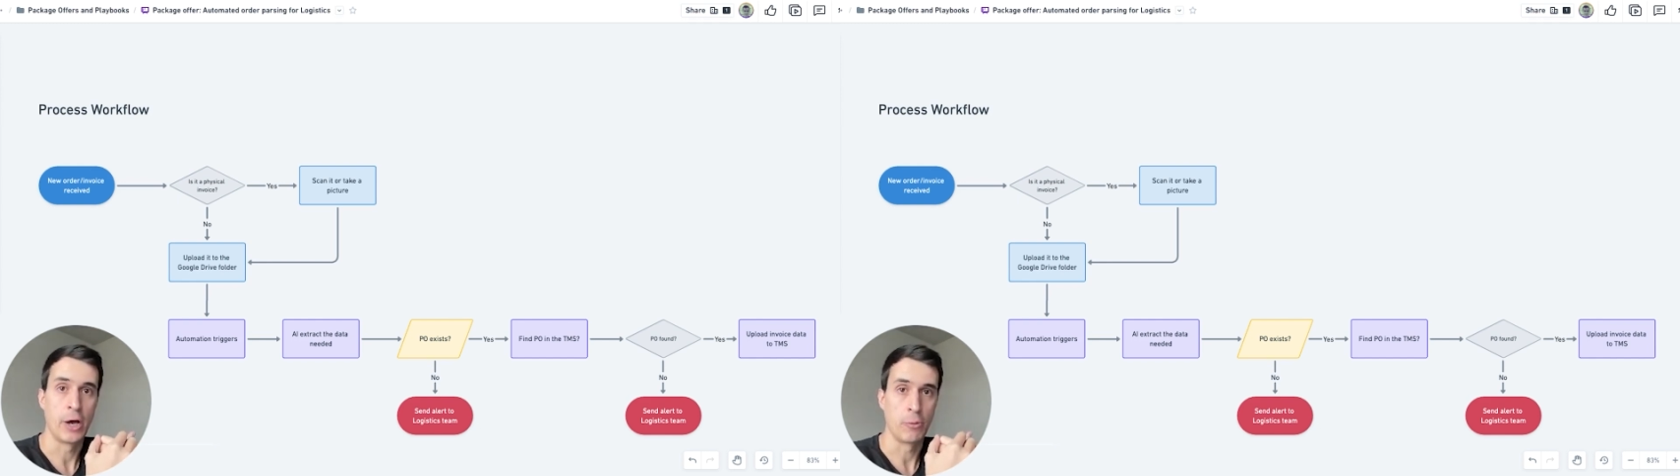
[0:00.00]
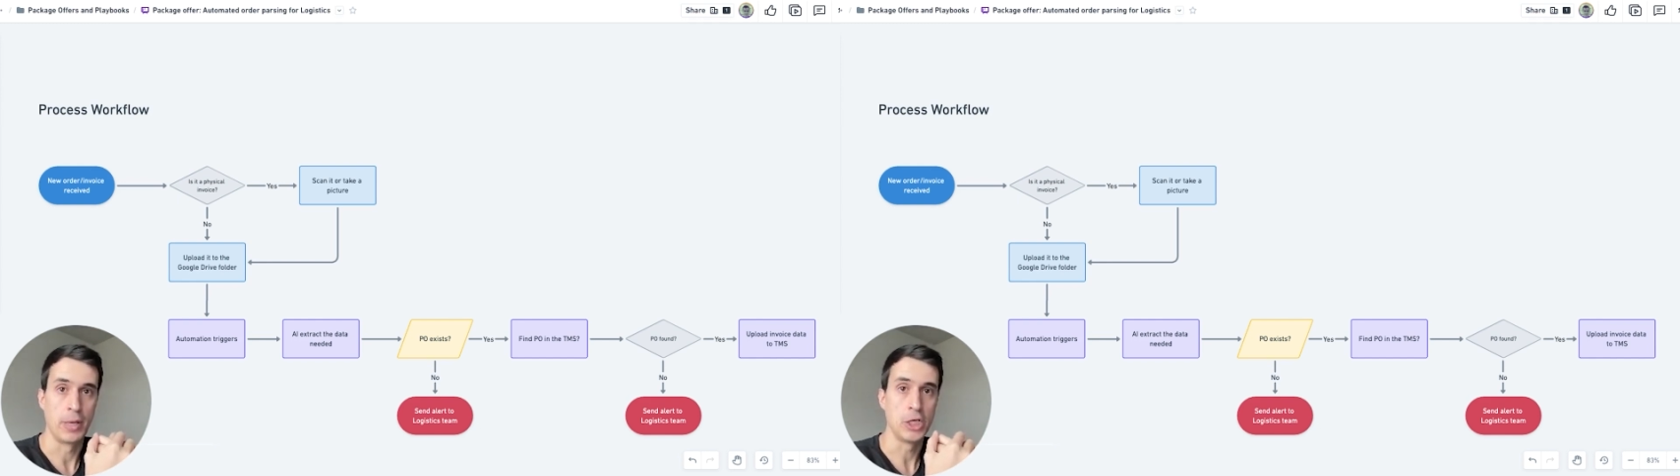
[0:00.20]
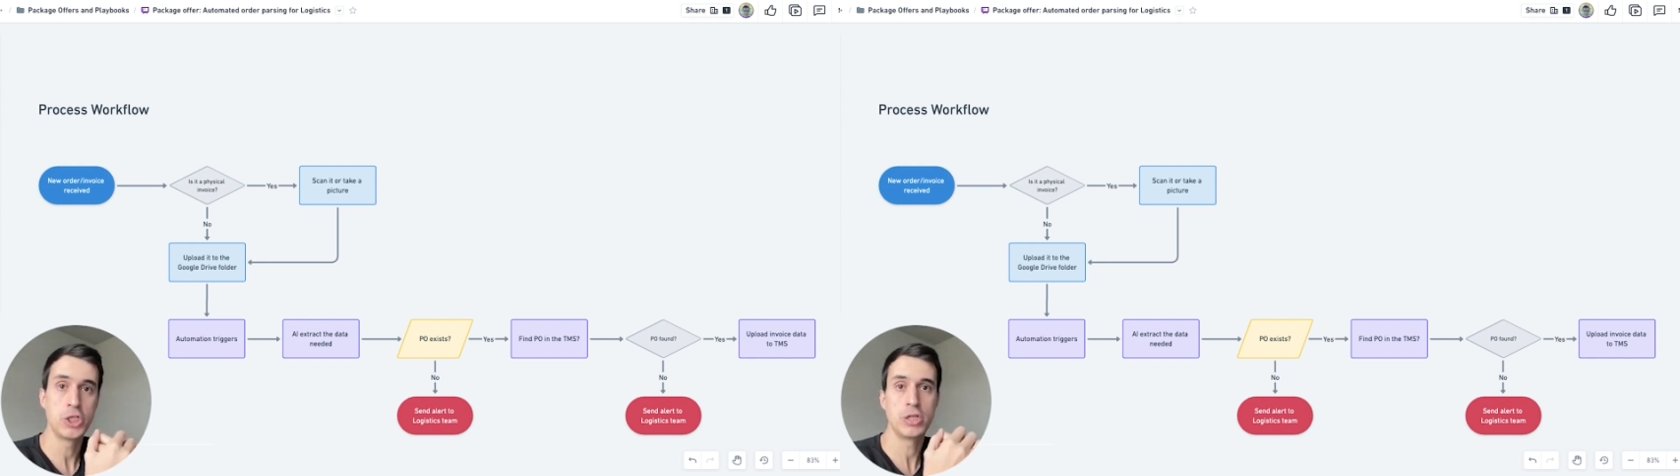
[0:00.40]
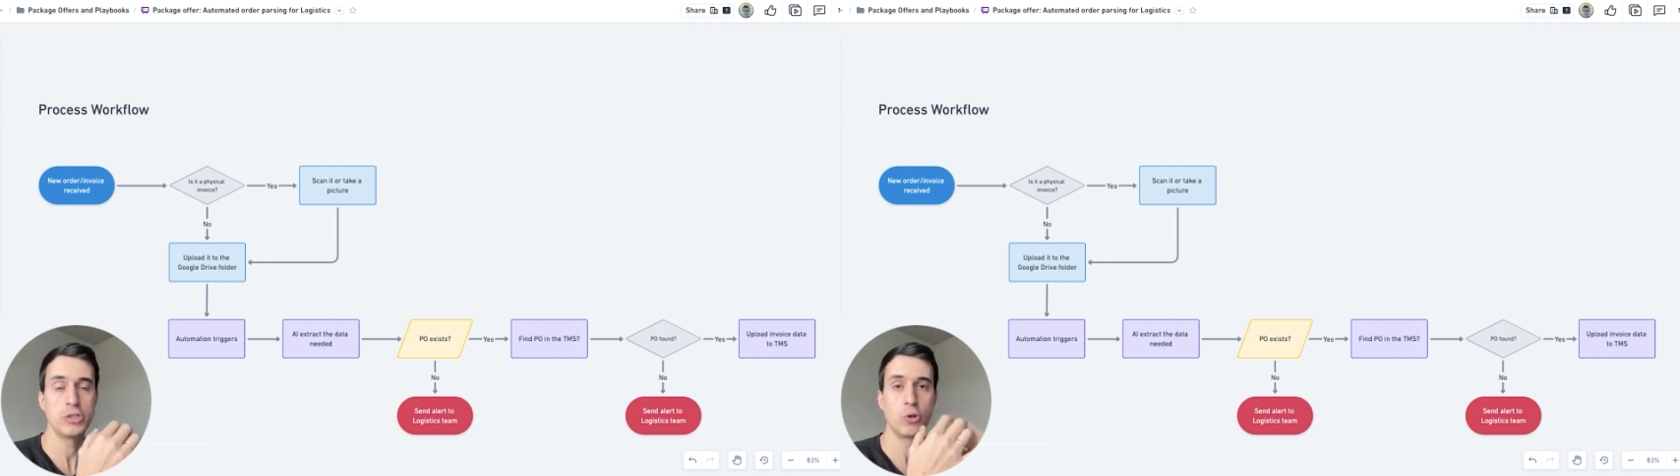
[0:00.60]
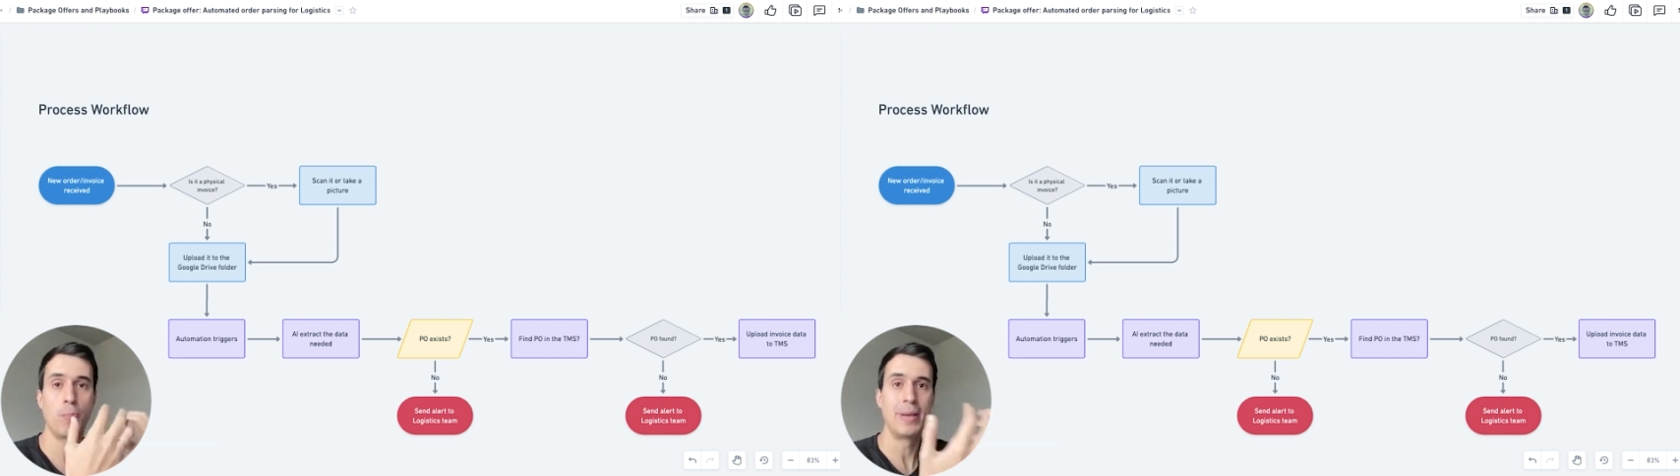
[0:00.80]
automation
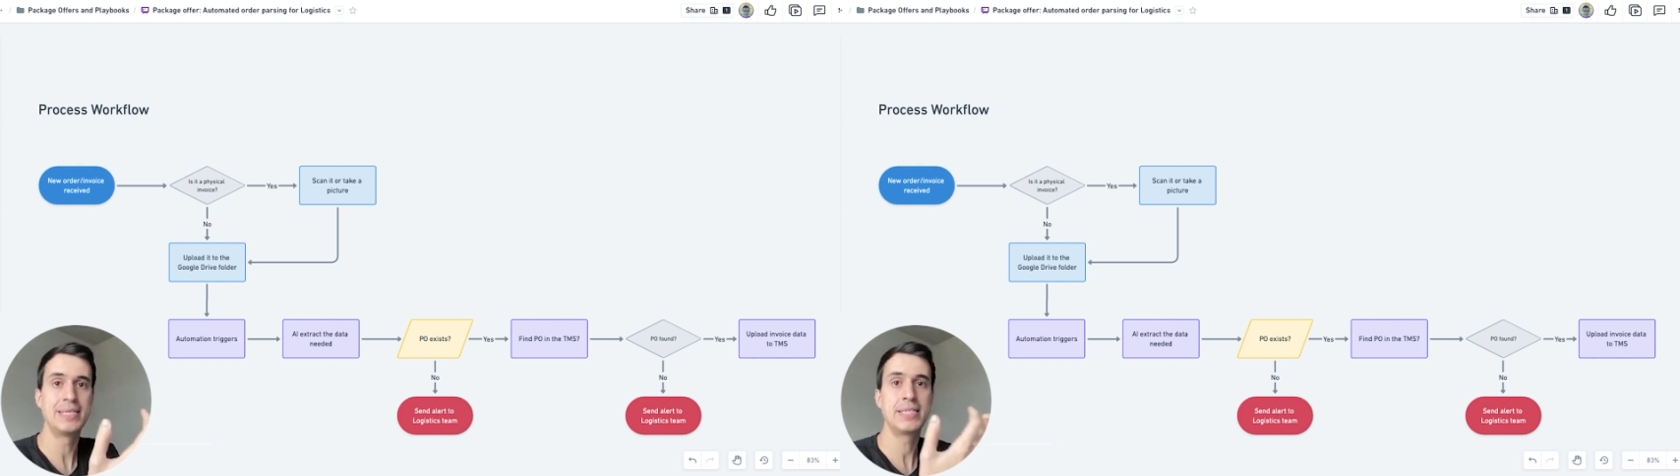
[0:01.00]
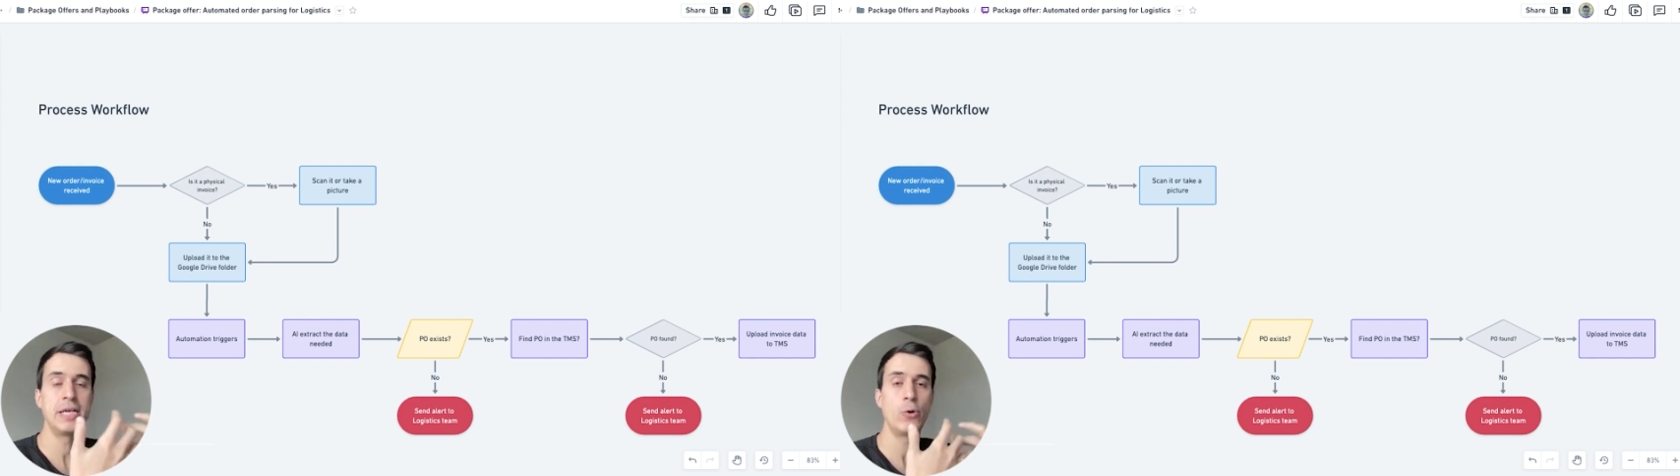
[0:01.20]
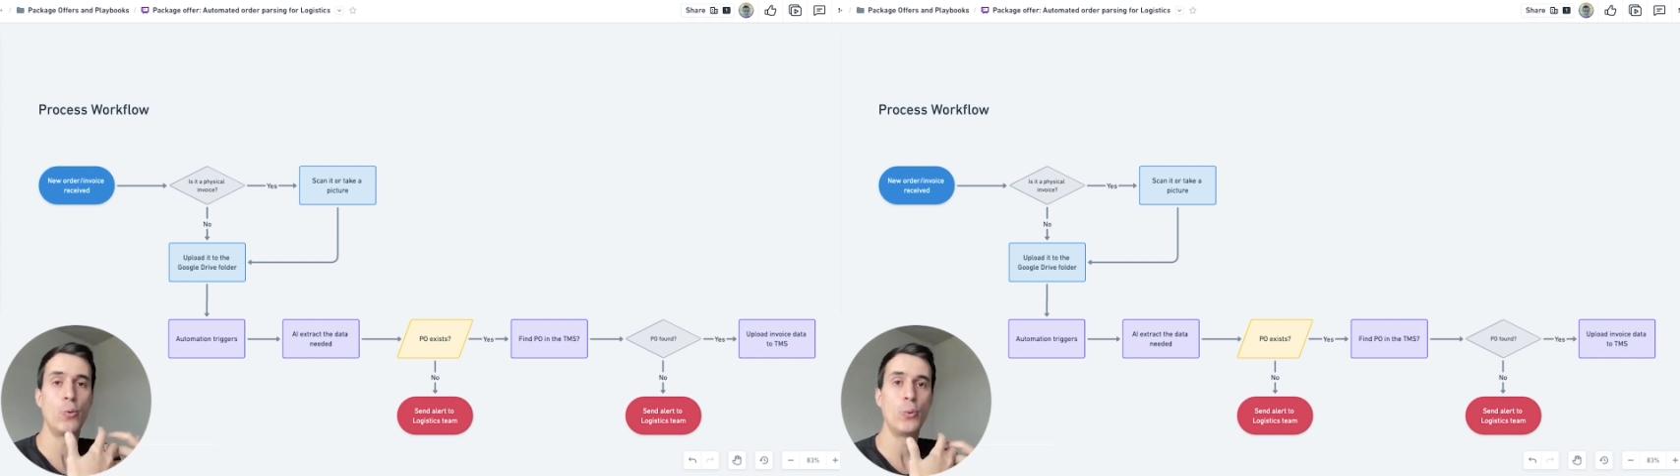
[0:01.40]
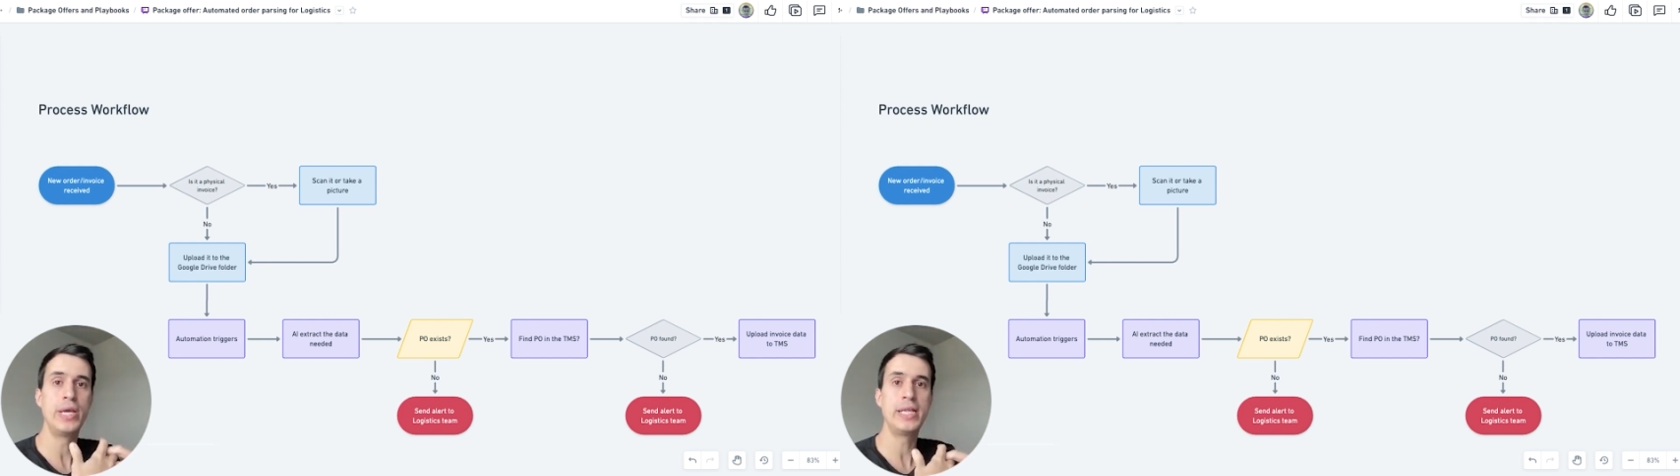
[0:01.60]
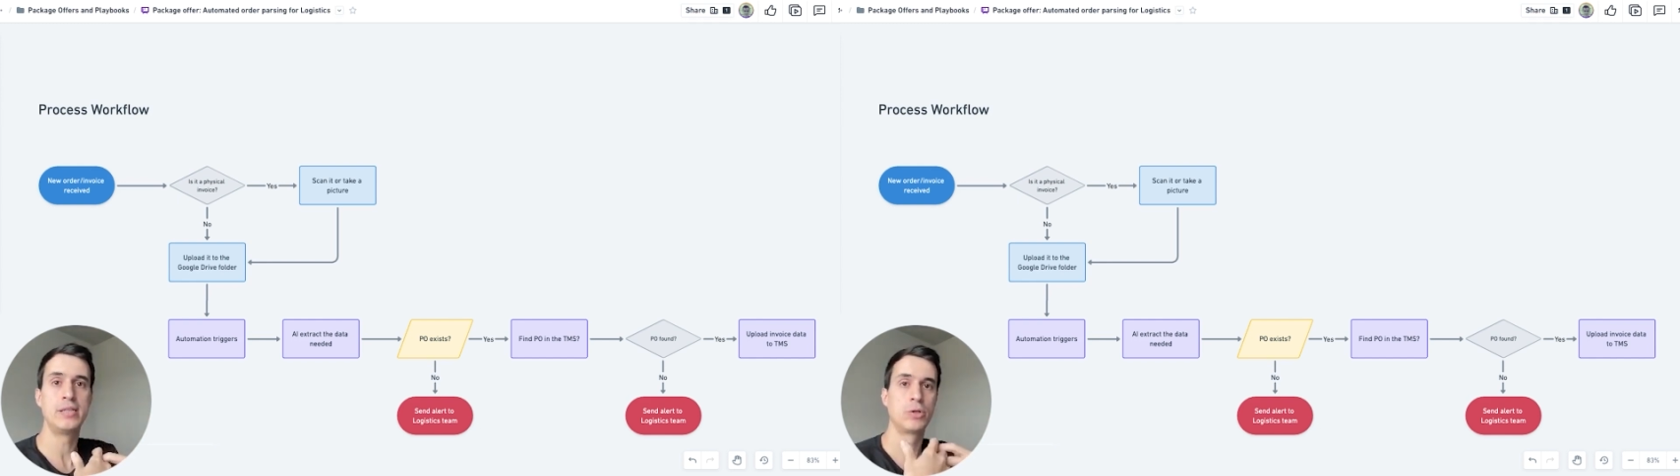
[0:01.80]
so basically
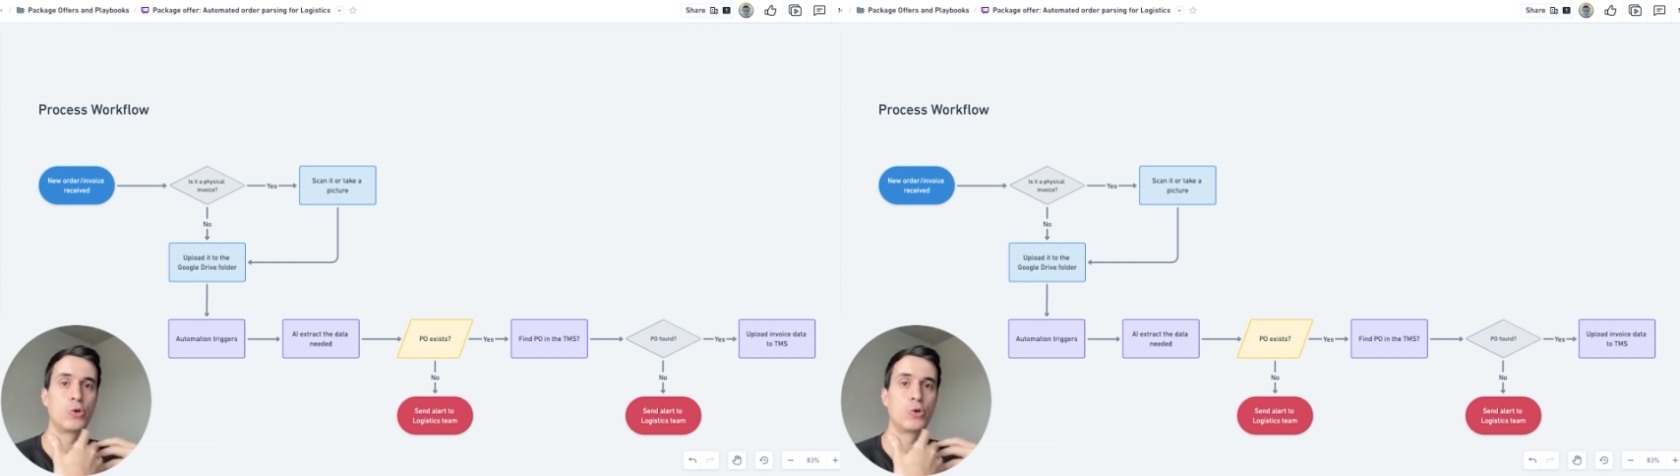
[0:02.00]
we